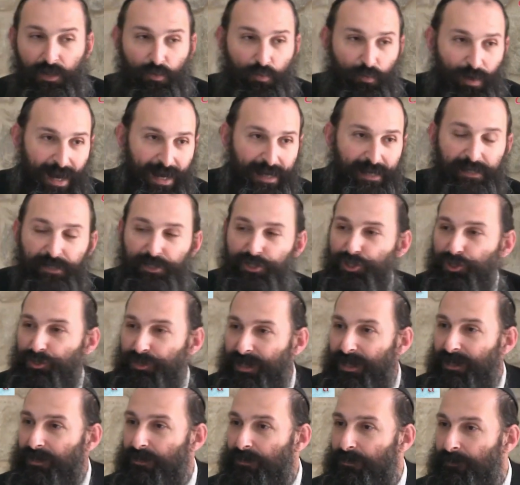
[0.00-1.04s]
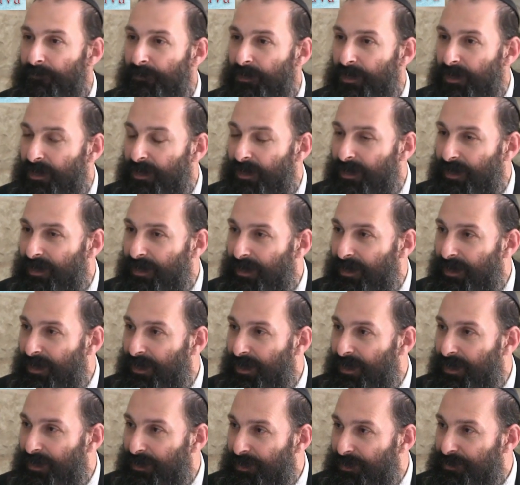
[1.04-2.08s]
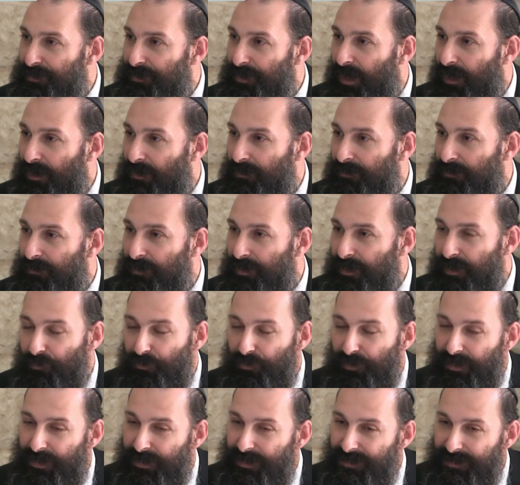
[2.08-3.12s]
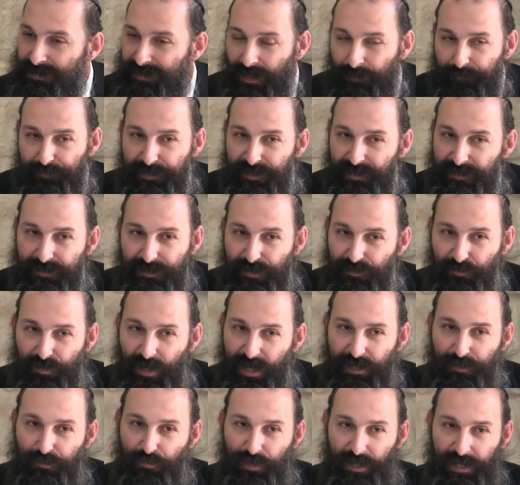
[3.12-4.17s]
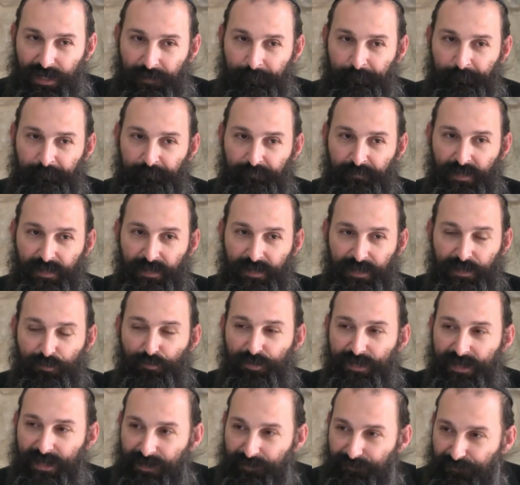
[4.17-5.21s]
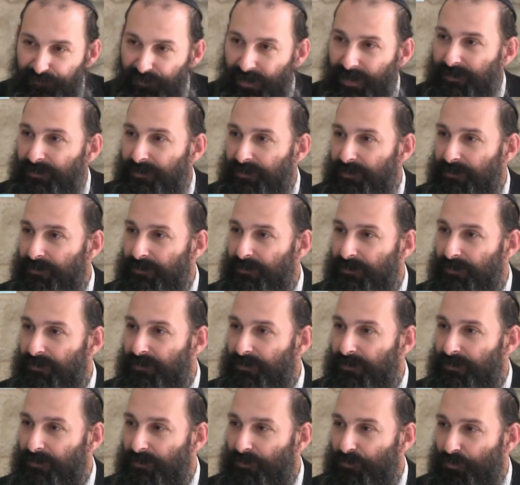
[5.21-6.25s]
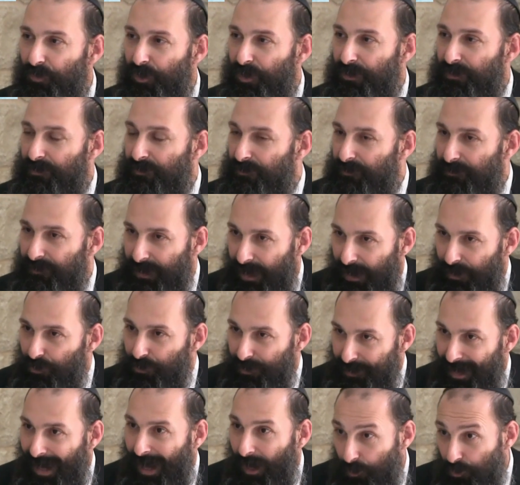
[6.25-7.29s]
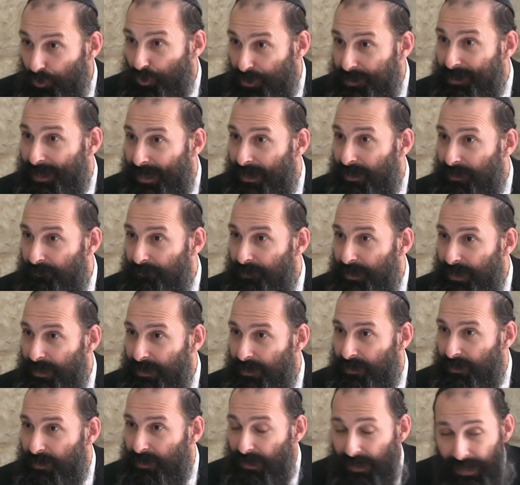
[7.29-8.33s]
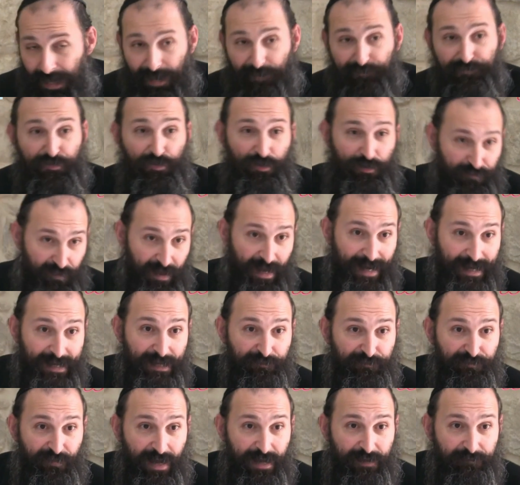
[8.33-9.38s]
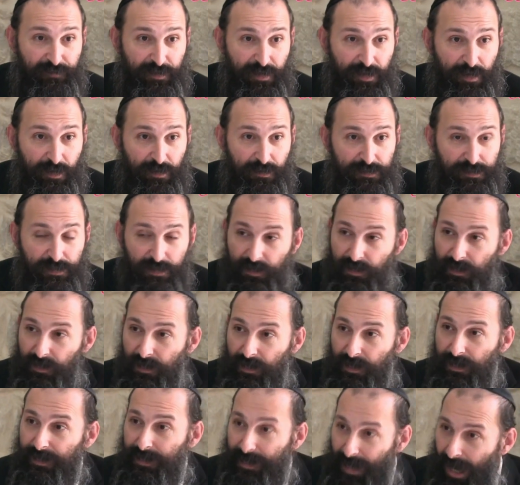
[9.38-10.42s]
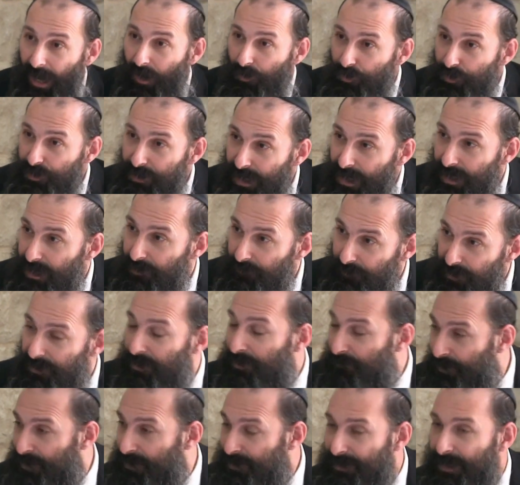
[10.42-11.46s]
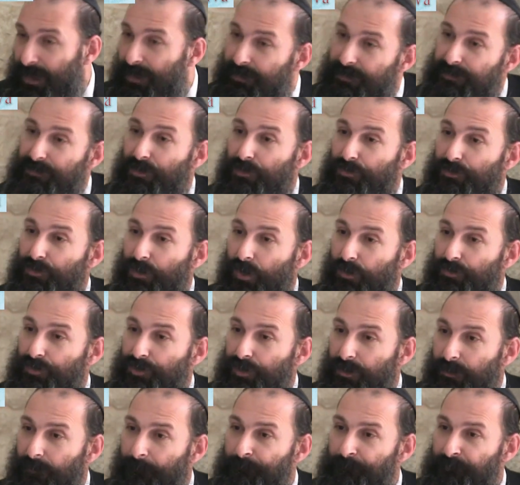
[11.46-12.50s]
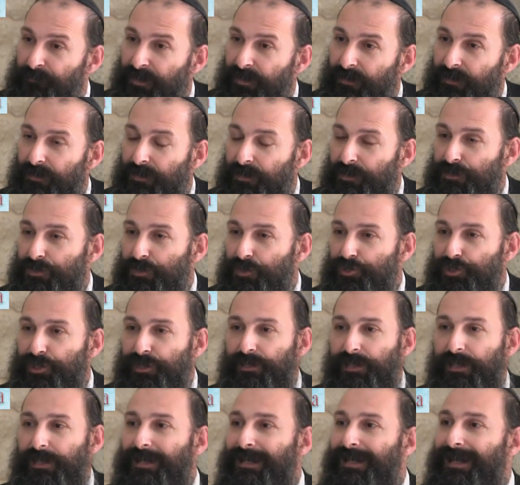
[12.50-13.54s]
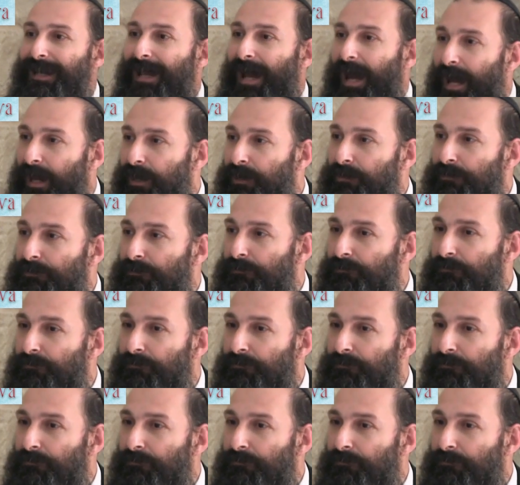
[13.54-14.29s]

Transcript: Why didn't you tell Yitzchak? He wouldn't accept it the right way. He would get offended. What? Now you're telling me? After 85 years? Now you're telling me that my son is not kosher? So she didn't lie.